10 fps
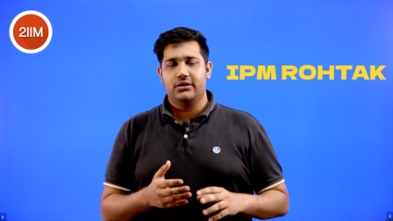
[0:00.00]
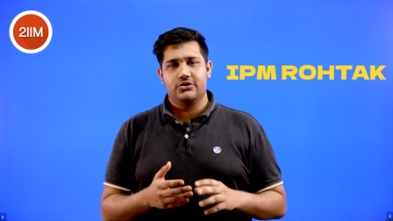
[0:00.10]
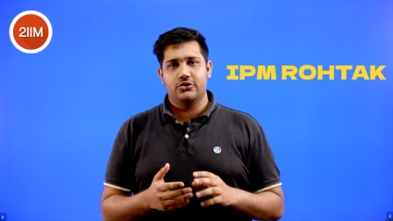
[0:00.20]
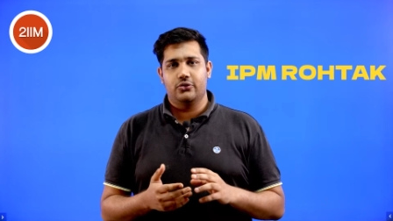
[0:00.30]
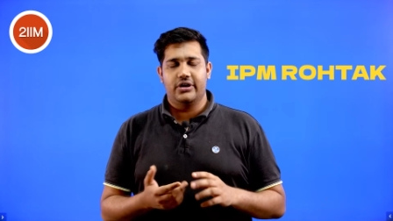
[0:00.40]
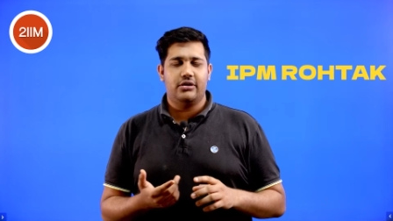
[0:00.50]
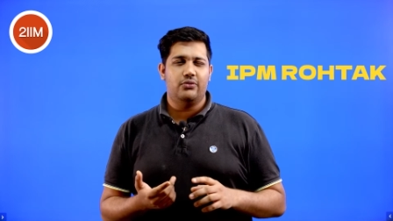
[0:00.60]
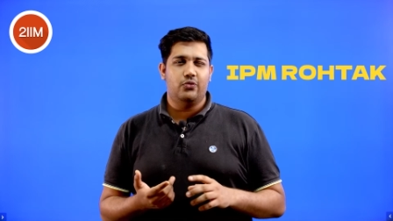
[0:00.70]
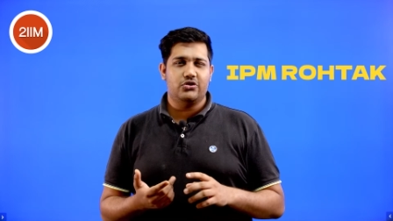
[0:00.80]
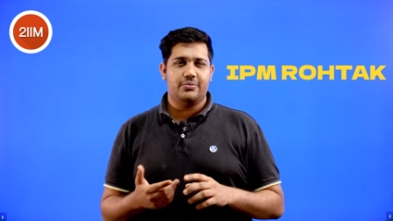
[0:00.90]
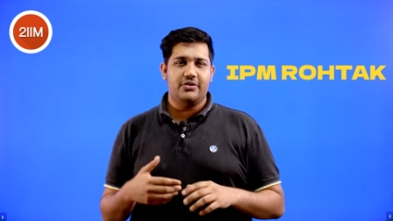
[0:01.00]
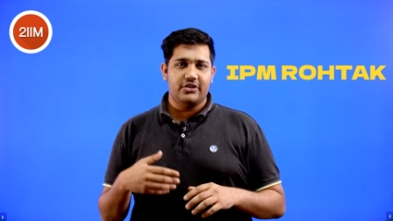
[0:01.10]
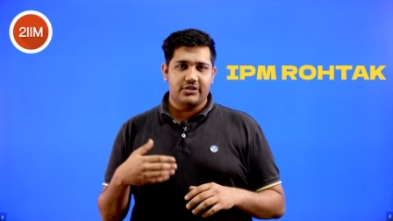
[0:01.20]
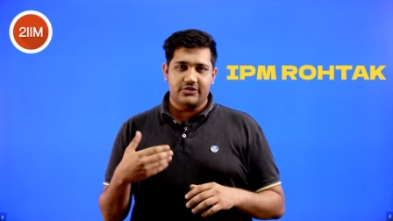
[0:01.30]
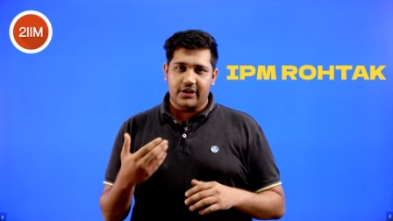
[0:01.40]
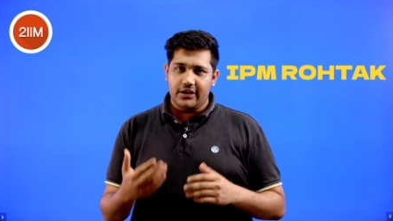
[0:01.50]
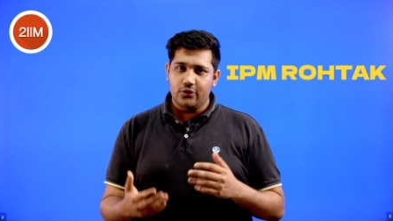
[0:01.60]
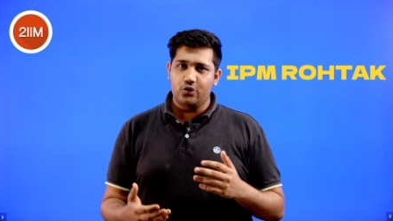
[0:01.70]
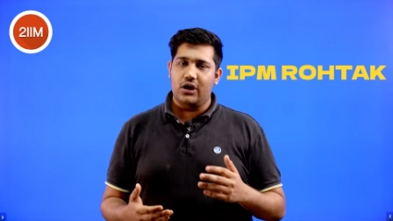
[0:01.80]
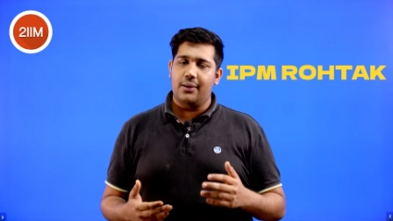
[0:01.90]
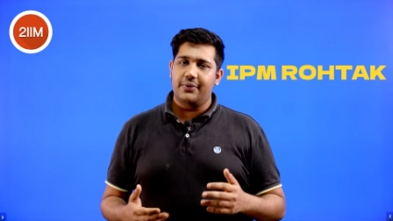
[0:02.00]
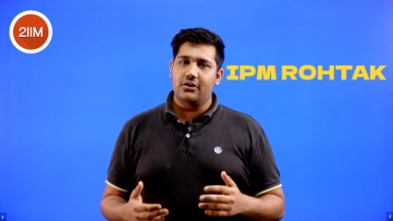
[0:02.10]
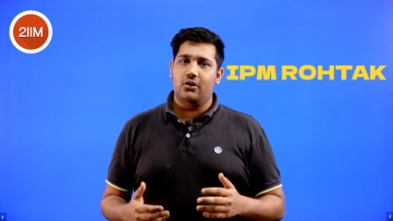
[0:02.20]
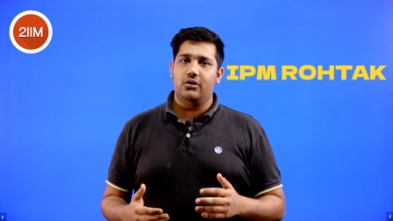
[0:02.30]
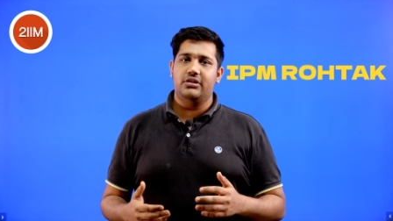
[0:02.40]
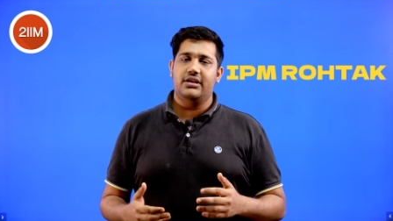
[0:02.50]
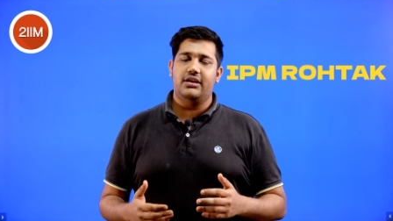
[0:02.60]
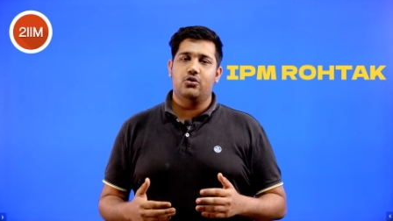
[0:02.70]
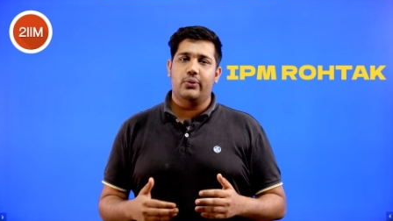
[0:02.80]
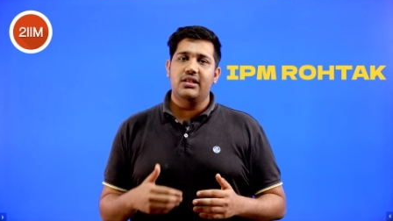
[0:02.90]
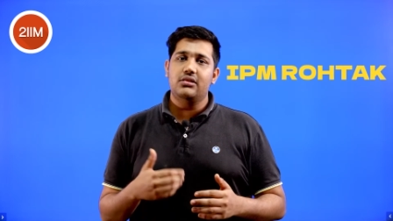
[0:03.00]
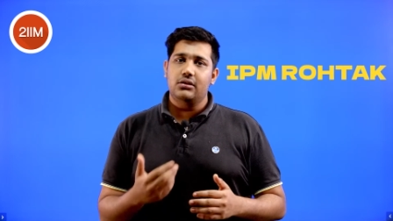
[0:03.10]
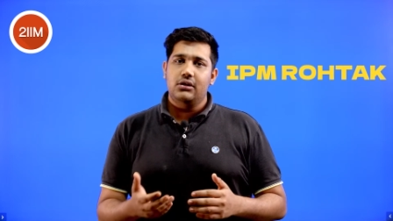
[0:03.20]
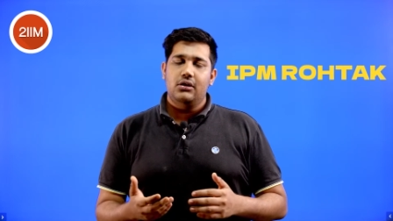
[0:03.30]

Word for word: So it was previously scheduled to happen on the 12th